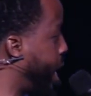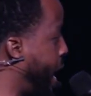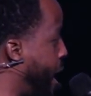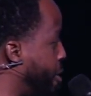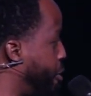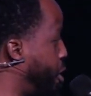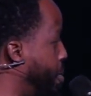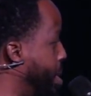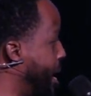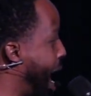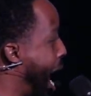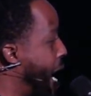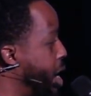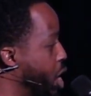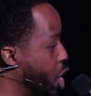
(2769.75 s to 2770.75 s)
care for me.
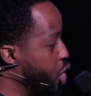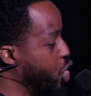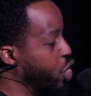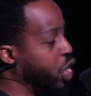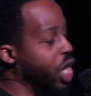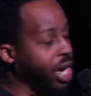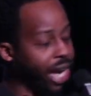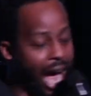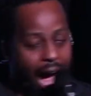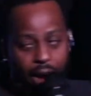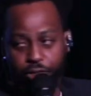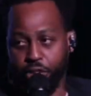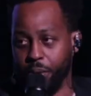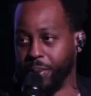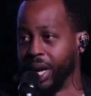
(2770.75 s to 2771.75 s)
I know you look
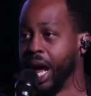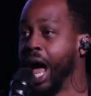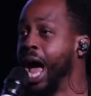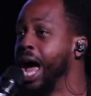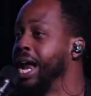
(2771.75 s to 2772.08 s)
after me.